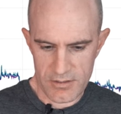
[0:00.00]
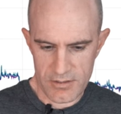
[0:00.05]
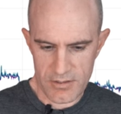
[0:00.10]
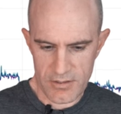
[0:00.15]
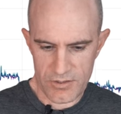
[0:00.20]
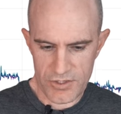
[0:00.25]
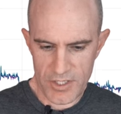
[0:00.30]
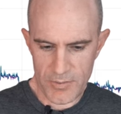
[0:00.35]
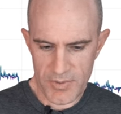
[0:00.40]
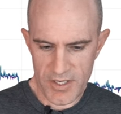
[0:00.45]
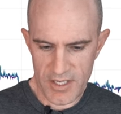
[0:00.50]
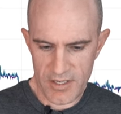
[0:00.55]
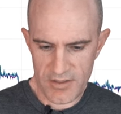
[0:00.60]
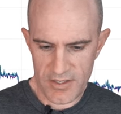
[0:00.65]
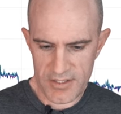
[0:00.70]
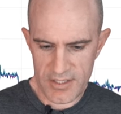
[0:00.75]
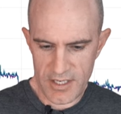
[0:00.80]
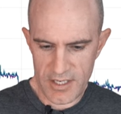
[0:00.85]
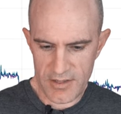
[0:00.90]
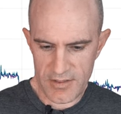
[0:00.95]
So jumping into
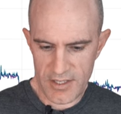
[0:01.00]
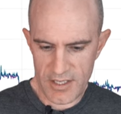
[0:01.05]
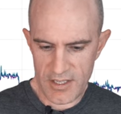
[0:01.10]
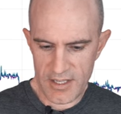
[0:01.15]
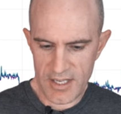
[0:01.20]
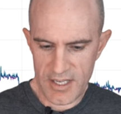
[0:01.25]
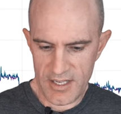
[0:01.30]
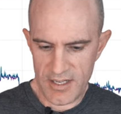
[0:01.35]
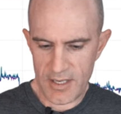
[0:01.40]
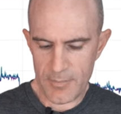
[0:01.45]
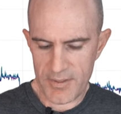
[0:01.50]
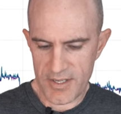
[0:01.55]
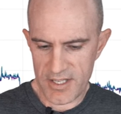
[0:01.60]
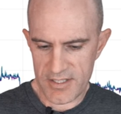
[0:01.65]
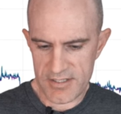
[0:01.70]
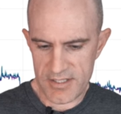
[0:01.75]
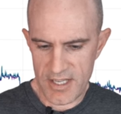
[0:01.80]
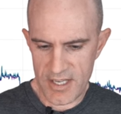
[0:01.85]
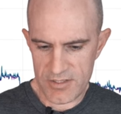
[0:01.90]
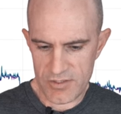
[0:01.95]
the data there, again up
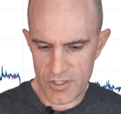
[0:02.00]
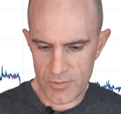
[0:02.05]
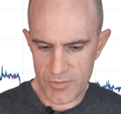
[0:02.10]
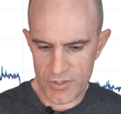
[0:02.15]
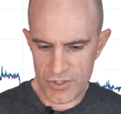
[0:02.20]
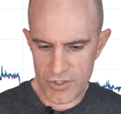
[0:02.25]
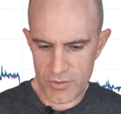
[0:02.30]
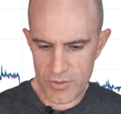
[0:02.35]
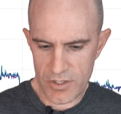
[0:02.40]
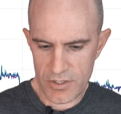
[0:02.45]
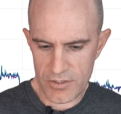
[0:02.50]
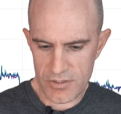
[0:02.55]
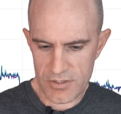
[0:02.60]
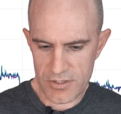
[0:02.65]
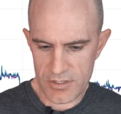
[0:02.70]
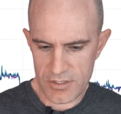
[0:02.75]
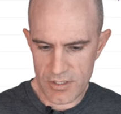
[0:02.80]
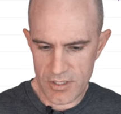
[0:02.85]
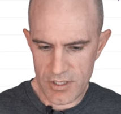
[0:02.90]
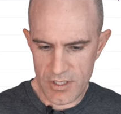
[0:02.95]
against the Assioma
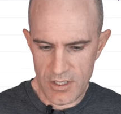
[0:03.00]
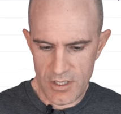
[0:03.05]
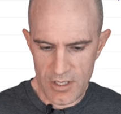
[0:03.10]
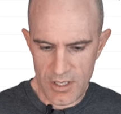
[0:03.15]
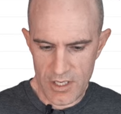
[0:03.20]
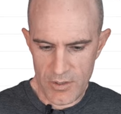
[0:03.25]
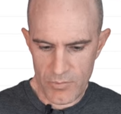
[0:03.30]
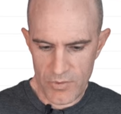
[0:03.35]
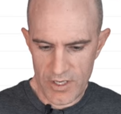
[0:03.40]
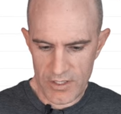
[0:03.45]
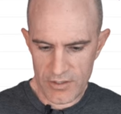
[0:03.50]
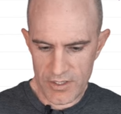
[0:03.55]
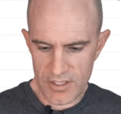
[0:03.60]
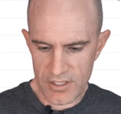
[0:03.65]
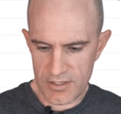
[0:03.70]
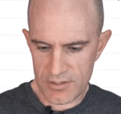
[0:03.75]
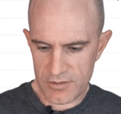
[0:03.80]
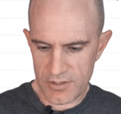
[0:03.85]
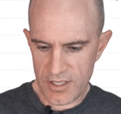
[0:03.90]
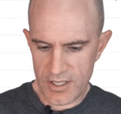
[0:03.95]
Duos, and we're
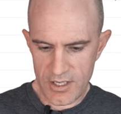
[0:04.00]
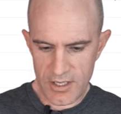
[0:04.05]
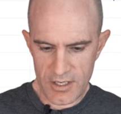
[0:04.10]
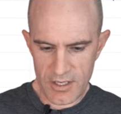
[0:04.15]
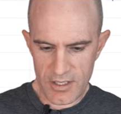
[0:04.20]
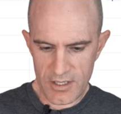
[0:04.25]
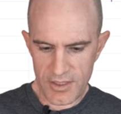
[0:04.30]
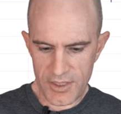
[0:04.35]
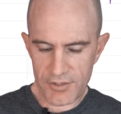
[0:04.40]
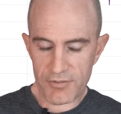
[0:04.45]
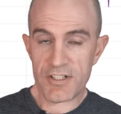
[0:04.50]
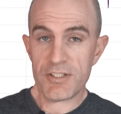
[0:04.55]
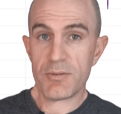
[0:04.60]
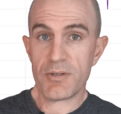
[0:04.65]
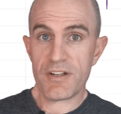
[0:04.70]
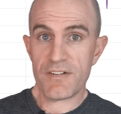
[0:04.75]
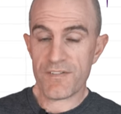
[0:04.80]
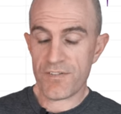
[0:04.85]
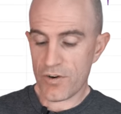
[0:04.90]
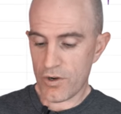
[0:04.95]
looking at uh,
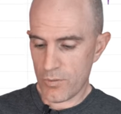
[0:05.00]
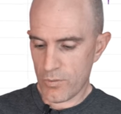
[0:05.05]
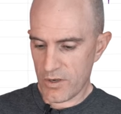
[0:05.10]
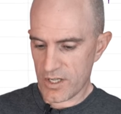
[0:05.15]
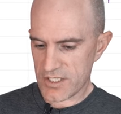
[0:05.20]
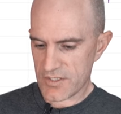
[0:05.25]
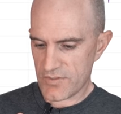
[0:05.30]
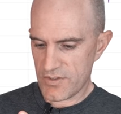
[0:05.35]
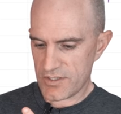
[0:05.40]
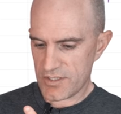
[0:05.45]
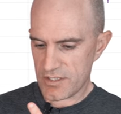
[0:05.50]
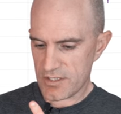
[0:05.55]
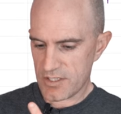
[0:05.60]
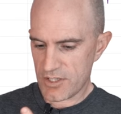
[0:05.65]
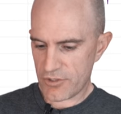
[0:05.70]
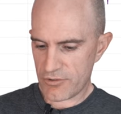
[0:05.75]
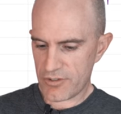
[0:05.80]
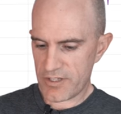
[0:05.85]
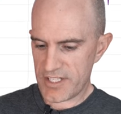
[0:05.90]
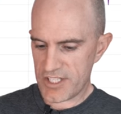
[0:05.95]
324 watts versus
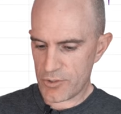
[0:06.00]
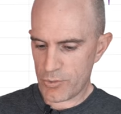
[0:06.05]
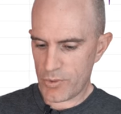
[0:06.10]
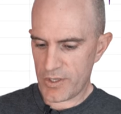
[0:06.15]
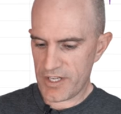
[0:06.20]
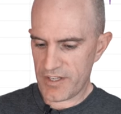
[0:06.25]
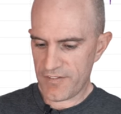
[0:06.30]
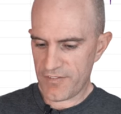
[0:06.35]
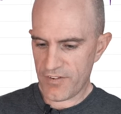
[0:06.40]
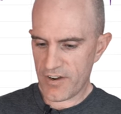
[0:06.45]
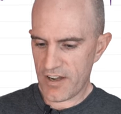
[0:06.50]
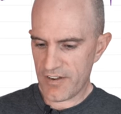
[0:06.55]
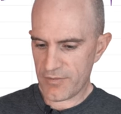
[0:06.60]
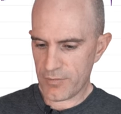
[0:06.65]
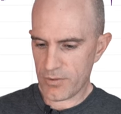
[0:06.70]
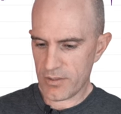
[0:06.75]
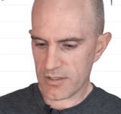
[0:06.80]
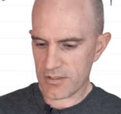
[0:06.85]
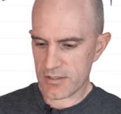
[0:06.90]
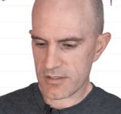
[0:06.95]

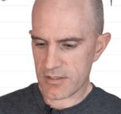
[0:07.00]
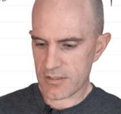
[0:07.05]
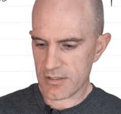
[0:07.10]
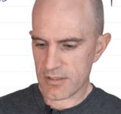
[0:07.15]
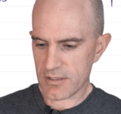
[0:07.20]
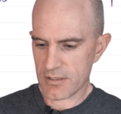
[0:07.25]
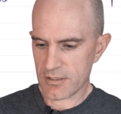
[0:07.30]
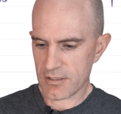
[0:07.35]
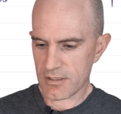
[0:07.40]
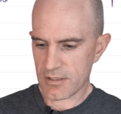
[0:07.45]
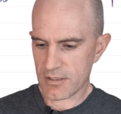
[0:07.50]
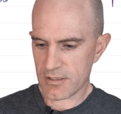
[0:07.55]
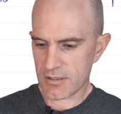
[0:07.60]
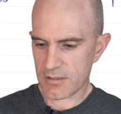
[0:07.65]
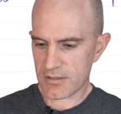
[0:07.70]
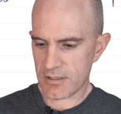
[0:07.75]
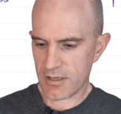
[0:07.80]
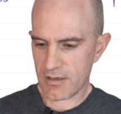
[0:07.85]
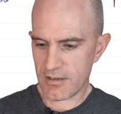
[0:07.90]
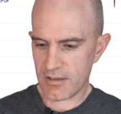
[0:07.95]
325 watts.
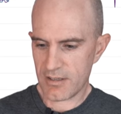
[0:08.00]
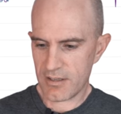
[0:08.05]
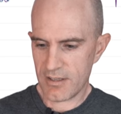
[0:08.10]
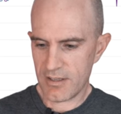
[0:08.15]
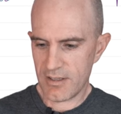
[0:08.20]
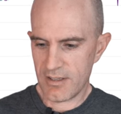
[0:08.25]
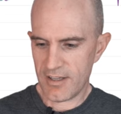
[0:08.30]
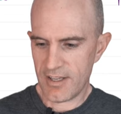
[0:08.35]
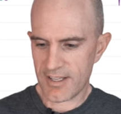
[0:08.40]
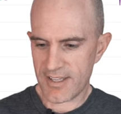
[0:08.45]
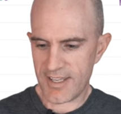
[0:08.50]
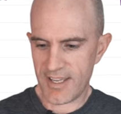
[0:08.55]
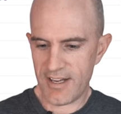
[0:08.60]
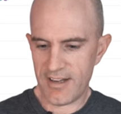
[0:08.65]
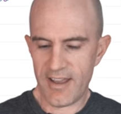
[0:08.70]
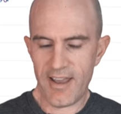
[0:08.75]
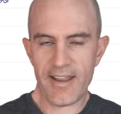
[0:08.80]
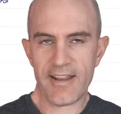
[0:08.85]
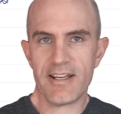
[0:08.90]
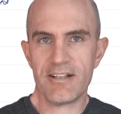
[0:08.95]
So
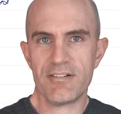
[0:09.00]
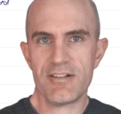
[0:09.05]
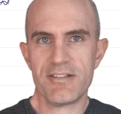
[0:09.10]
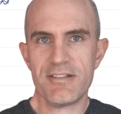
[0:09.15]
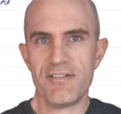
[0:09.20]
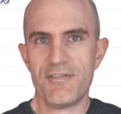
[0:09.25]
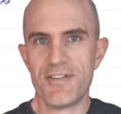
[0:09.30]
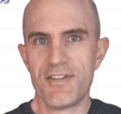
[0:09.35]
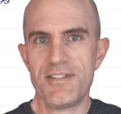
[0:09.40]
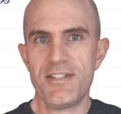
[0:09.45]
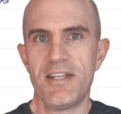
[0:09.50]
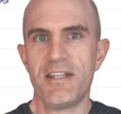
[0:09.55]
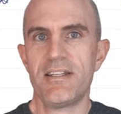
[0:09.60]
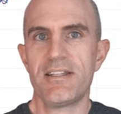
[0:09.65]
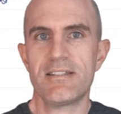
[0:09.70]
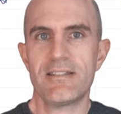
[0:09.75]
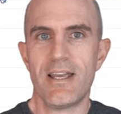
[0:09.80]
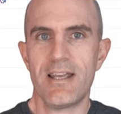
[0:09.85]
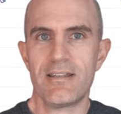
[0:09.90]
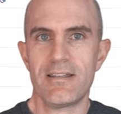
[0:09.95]
again, accuracy for
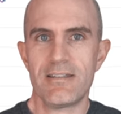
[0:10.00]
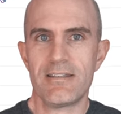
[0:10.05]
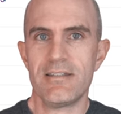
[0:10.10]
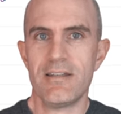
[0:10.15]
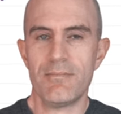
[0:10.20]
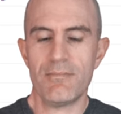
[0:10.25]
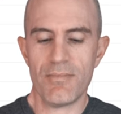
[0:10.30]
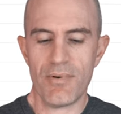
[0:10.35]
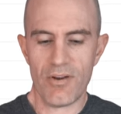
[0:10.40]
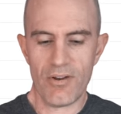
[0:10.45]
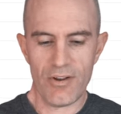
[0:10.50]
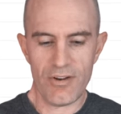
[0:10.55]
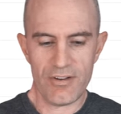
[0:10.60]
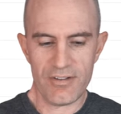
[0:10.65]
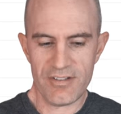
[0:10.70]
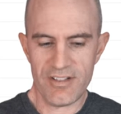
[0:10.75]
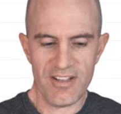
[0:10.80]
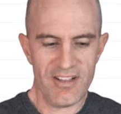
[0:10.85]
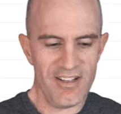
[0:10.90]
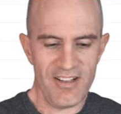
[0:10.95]
steady state sim
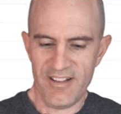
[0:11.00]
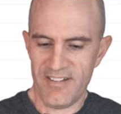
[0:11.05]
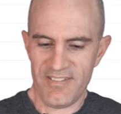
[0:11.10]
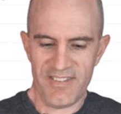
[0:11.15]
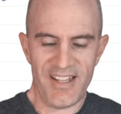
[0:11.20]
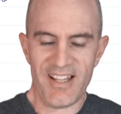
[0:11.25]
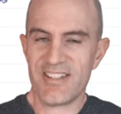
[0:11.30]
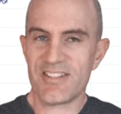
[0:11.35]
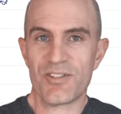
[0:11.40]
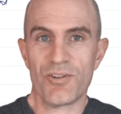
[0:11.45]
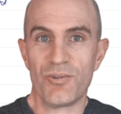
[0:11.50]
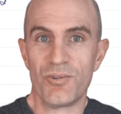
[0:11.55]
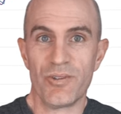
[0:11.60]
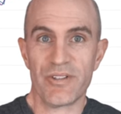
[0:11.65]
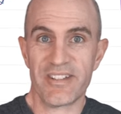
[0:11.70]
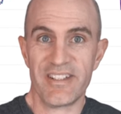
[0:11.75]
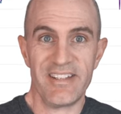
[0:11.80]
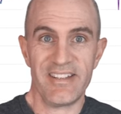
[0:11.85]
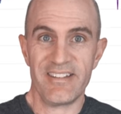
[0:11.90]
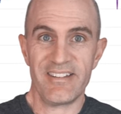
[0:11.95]
mode, that's all
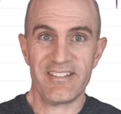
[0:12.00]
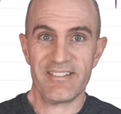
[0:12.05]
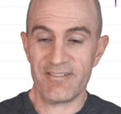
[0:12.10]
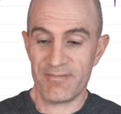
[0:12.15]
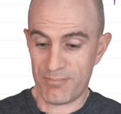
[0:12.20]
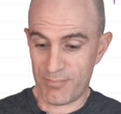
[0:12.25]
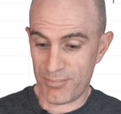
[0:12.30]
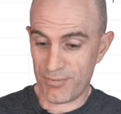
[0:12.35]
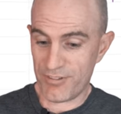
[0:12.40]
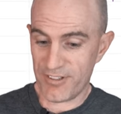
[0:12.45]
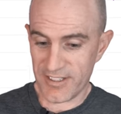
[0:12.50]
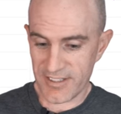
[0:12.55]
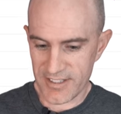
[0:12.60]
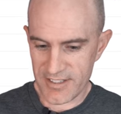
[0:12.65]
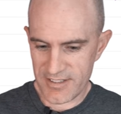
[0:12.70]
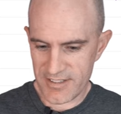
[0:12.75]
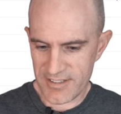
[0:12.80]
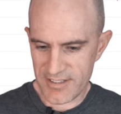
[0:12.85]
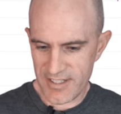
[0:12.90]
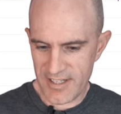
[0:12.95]
looking
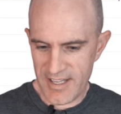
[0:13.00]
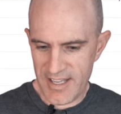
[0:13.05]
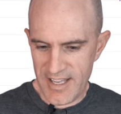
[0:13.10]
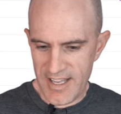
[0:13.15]
brilliant.